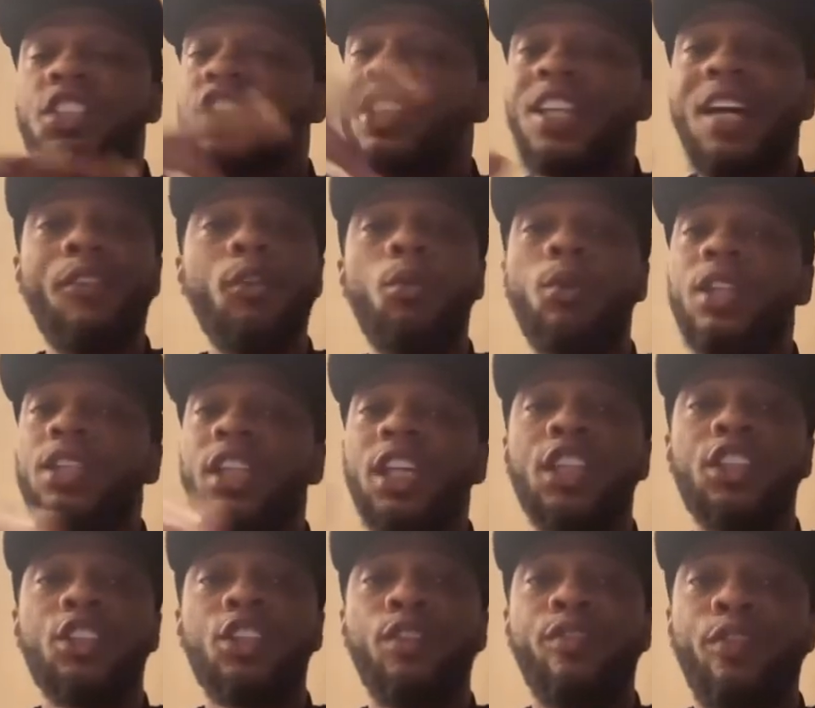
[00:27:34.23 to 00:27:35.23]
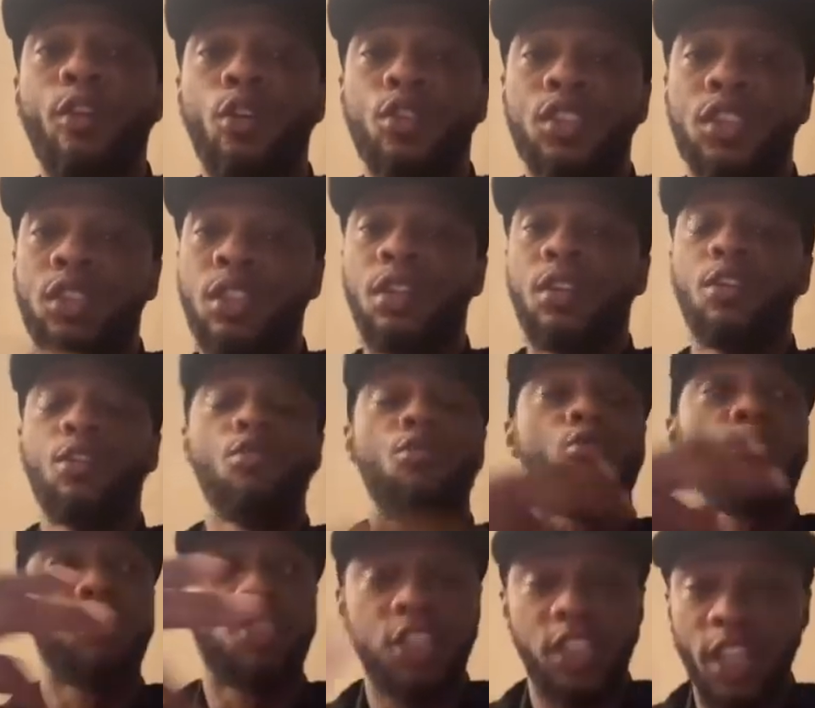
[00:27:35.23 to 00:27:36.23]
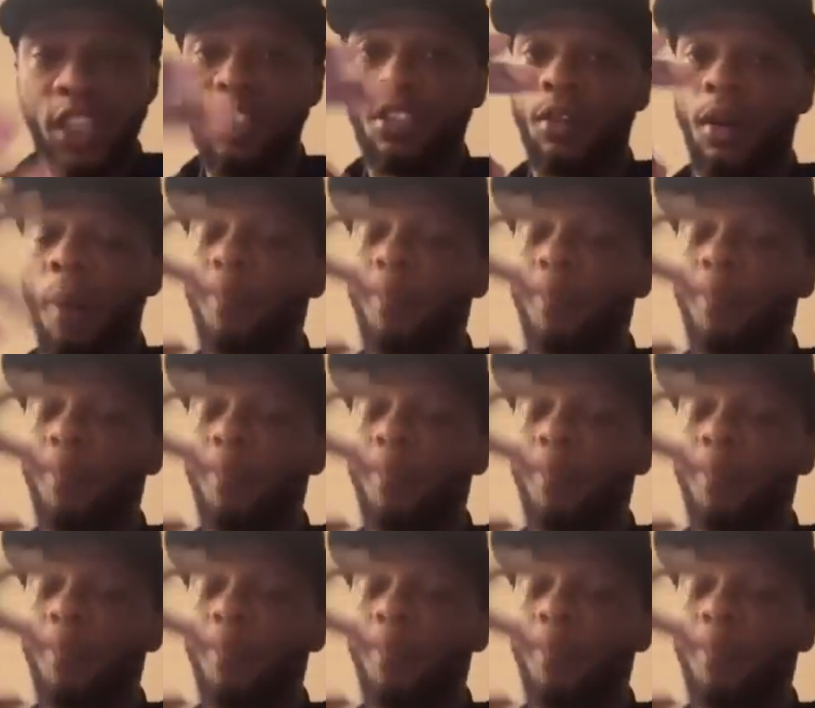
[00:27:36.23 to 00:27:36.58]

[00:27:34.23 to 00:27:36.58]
she never wanted to get a divorce. She